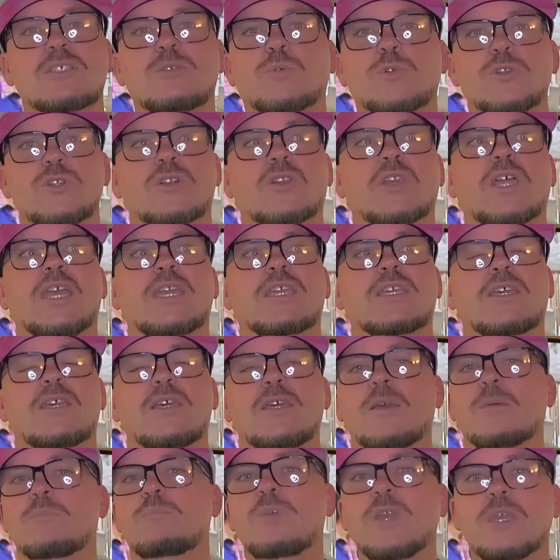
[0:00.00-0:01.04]
where you're like,
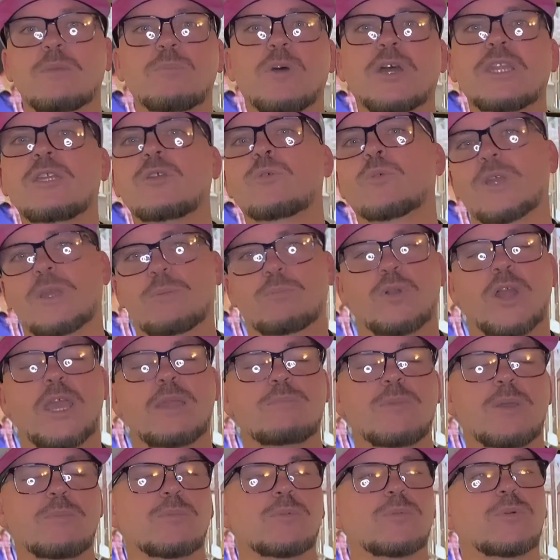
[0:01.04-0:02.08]
big money grip, right?
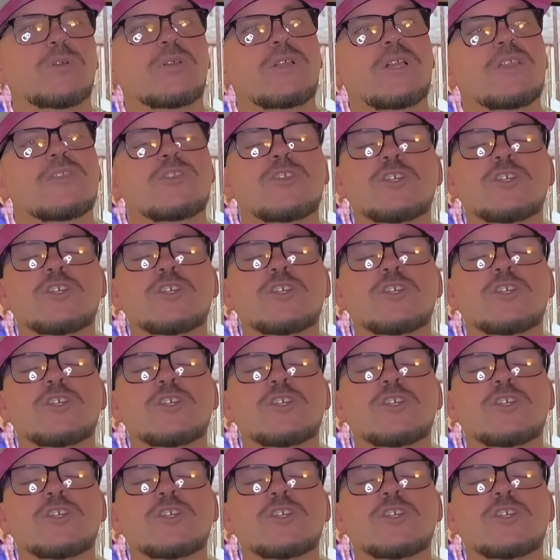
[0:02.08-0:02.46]
Memorable. The